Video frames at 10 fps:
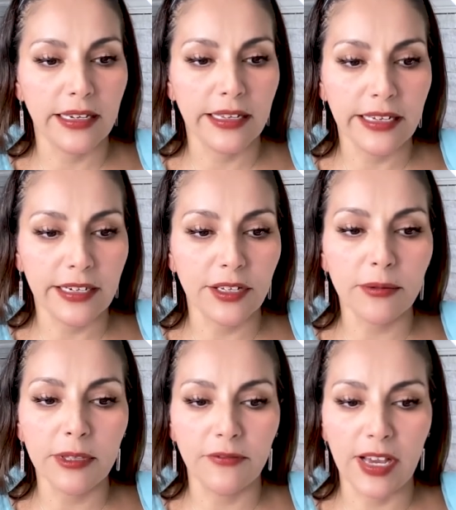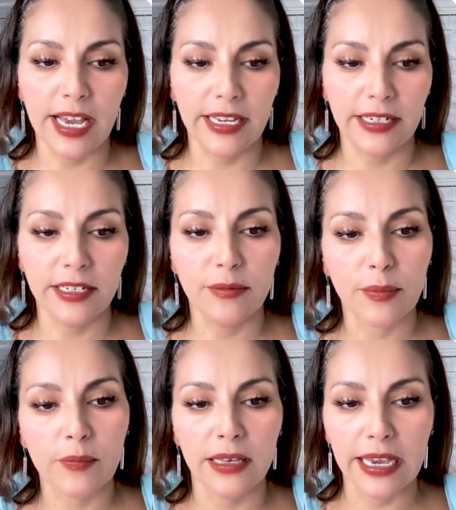And here you will find
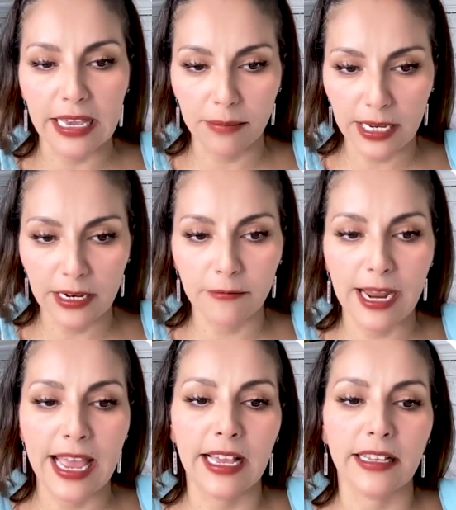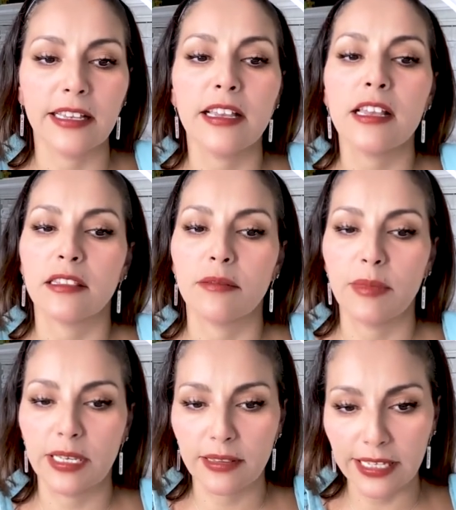the ABA rank, the
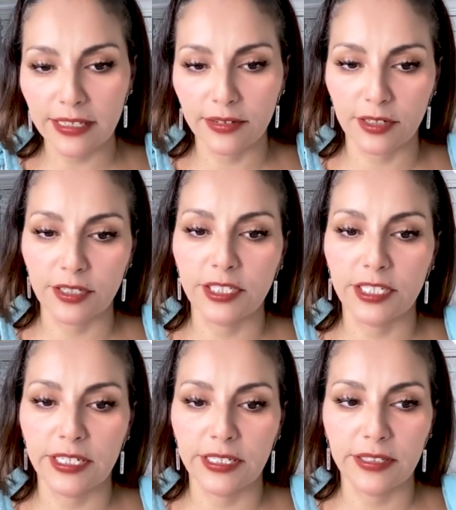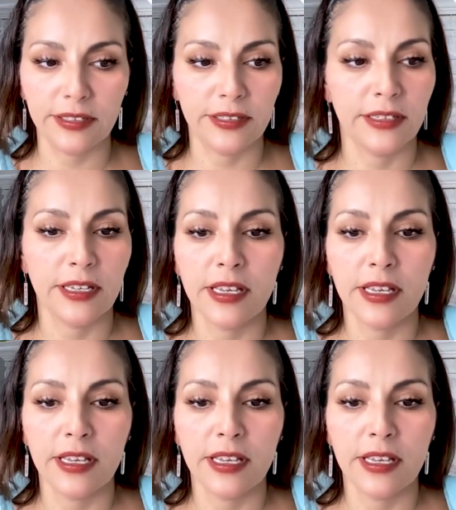monthly searches,